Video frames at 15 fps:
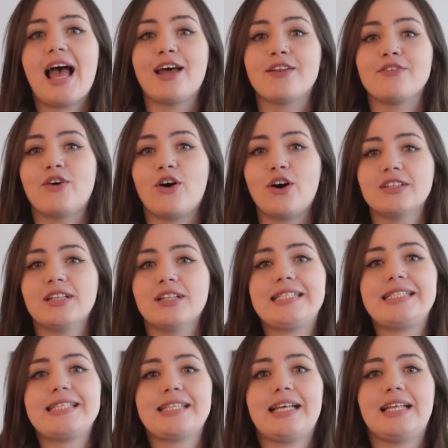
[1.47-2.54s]
And for
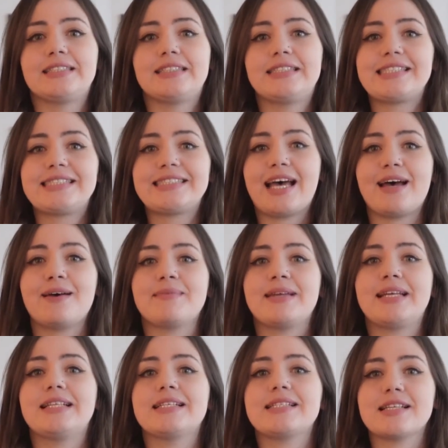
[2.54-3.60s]
online sellers, that
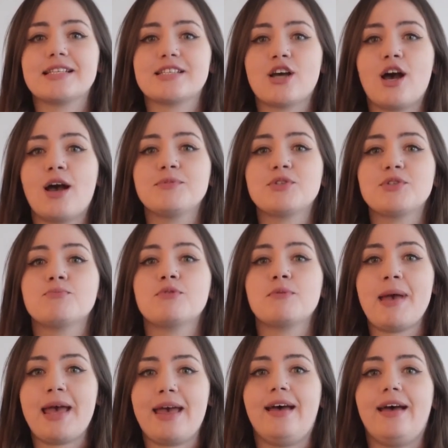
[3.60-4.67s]
means it's time to
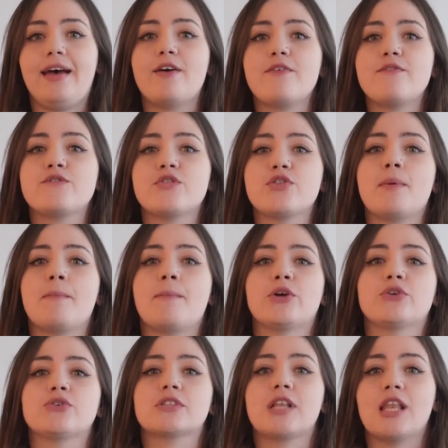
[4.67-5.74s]
prepare for the
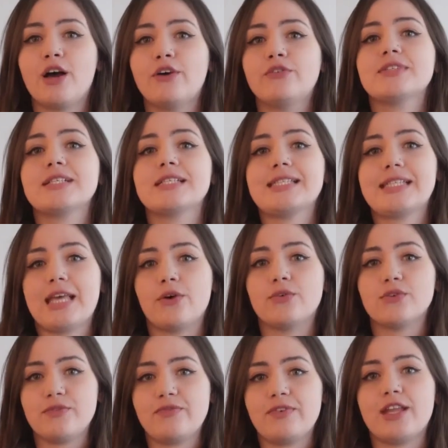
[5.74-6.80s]
most loved
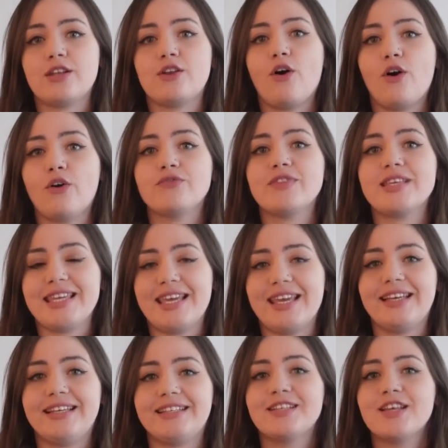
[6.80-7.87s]
sales event of the
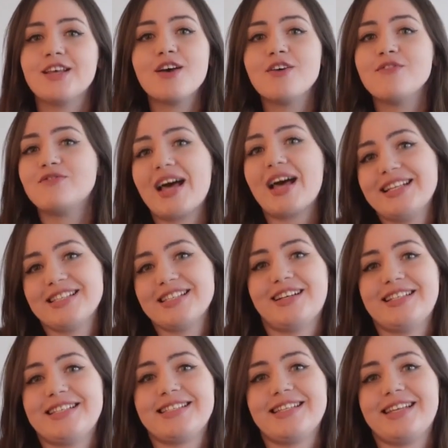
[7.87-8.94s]
year,
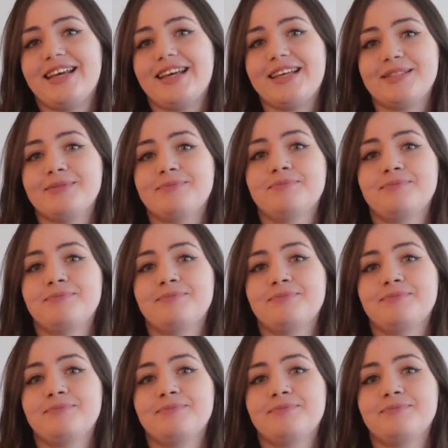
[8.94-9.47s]
Valentine's Day.